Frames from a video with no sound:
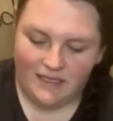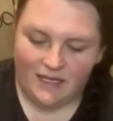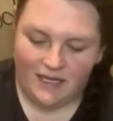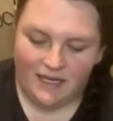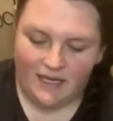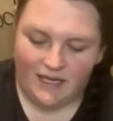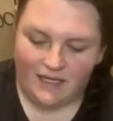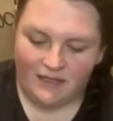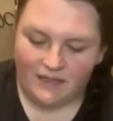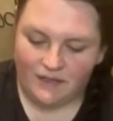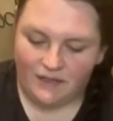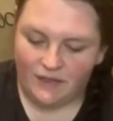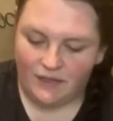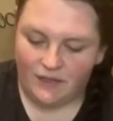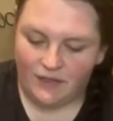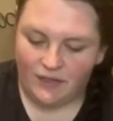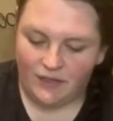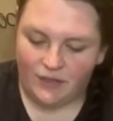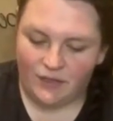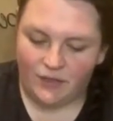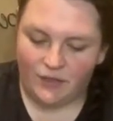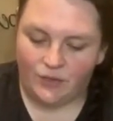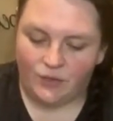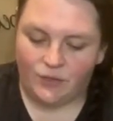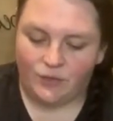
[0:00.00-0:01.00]
And
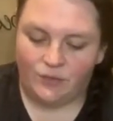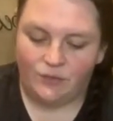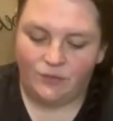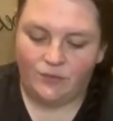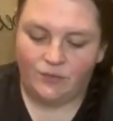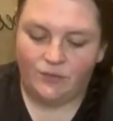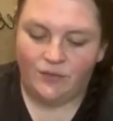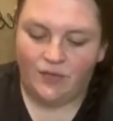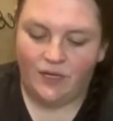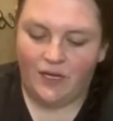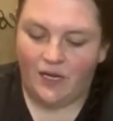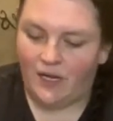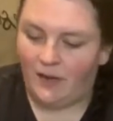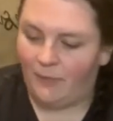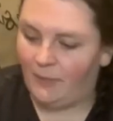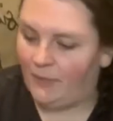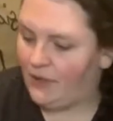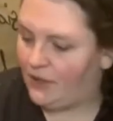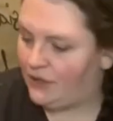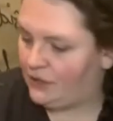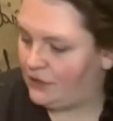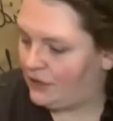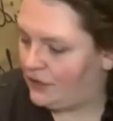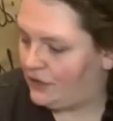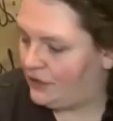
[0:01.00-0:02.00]
so I'm gonna
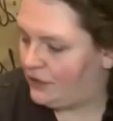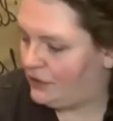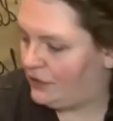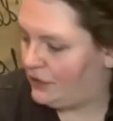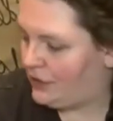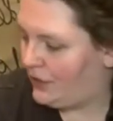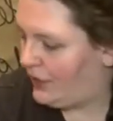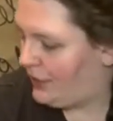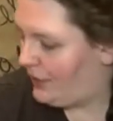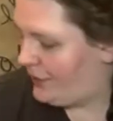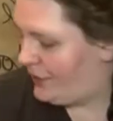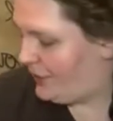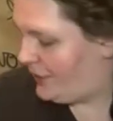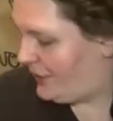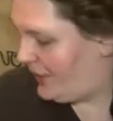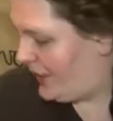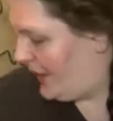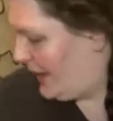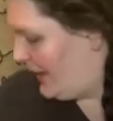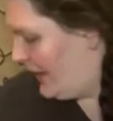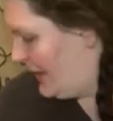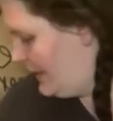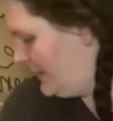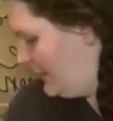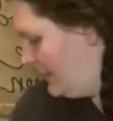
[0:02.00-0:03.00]
just show you
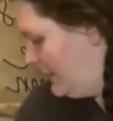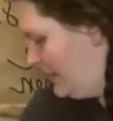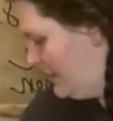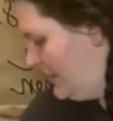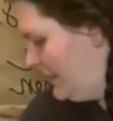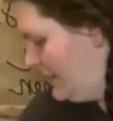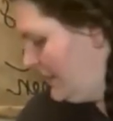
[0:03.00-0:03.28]
guys